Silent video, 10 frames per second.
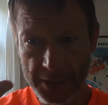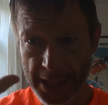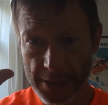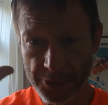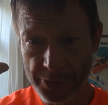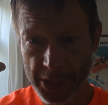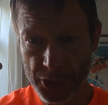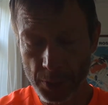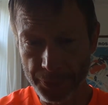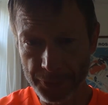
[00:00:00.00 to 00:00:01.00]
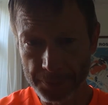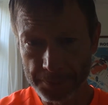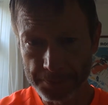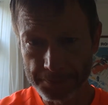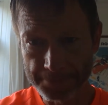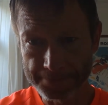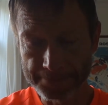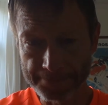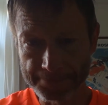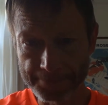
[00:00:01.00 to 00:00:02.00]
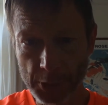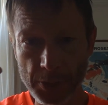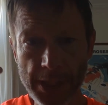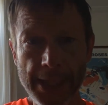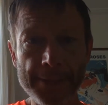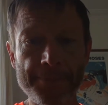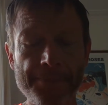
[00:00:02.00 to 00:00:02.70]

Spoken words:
They're the 3 jobs, okay?